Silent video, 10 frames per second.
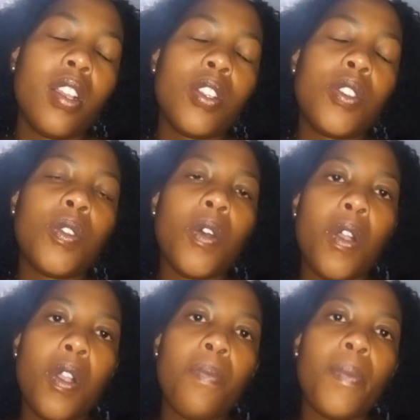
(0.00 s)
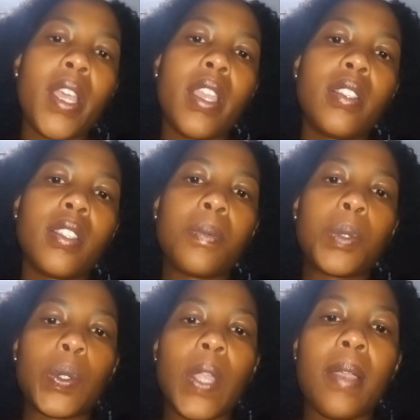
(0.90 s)
to all my
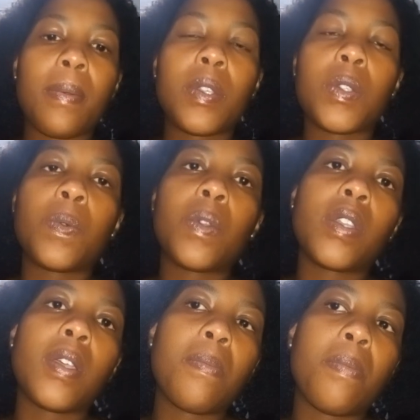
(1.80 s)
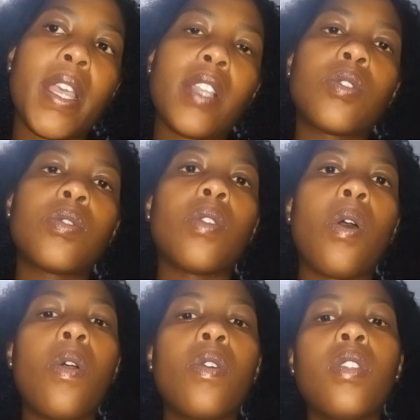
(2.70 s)
subscribers welcome back to
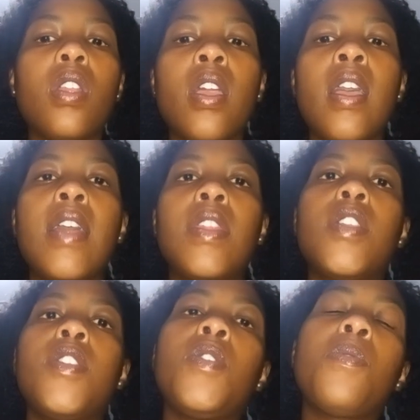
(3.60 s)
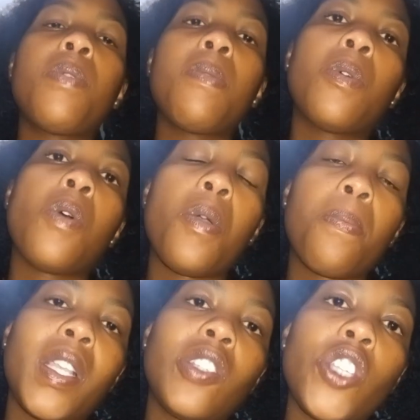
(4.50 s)
all the new people on
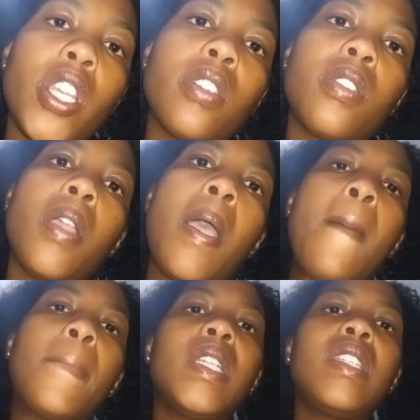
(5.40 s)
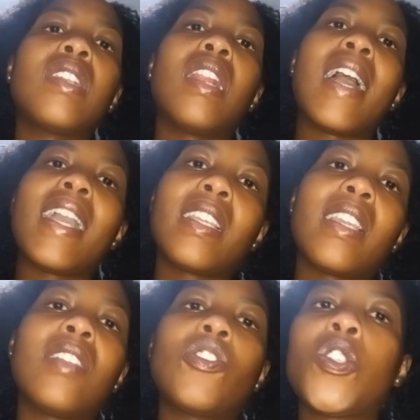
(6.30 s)
my channel please like
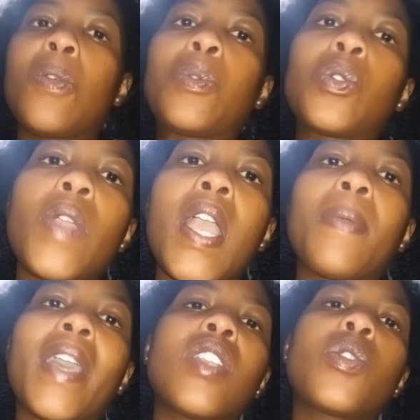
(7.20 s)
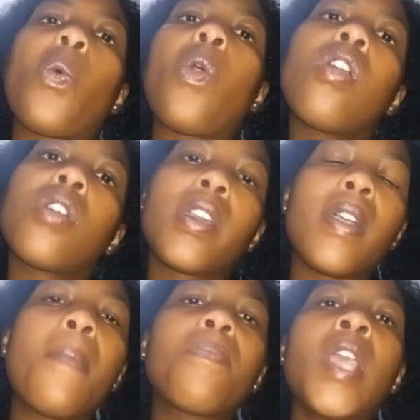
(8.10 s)
and subscribe guys
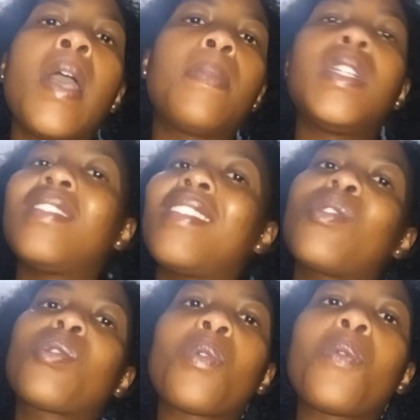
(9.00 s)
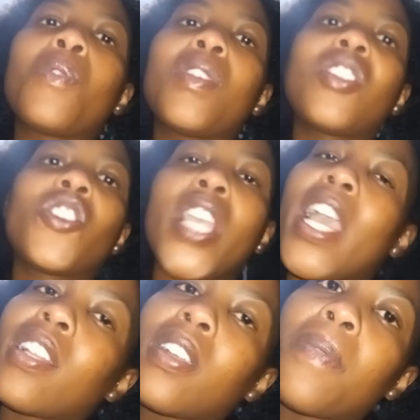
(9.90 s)
welcome please let's grow this
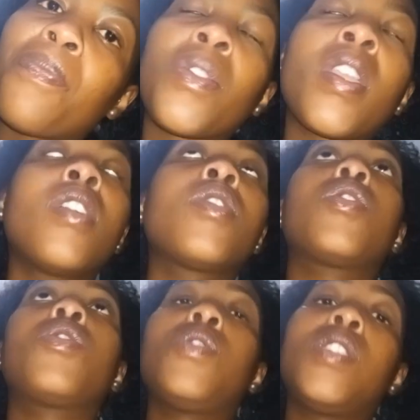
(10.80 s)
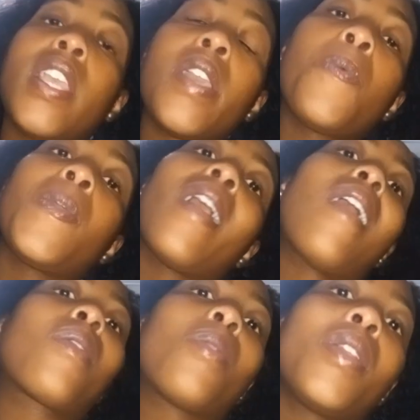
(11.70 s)
channel so today we
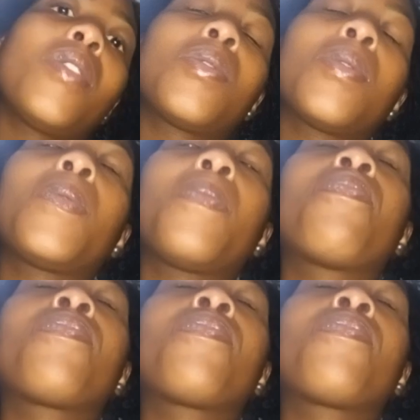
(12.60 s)
are going to